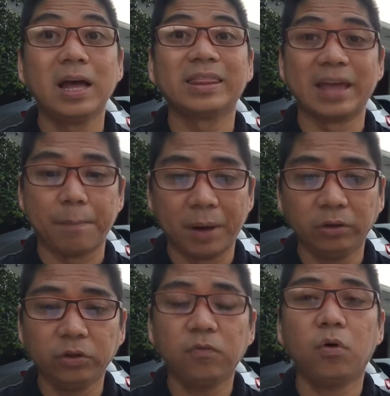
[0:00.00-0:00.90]
The
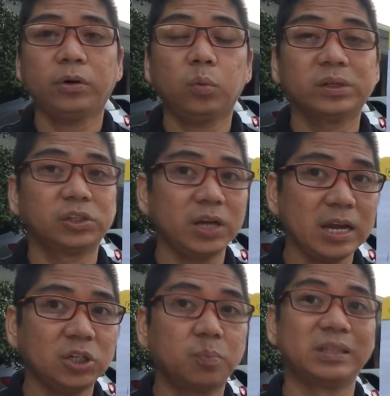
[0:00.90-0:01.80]
amount of water was
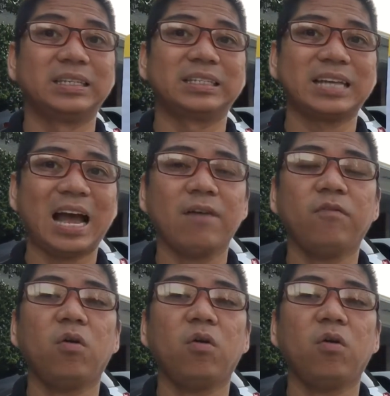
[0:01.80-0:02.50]
changed, but the type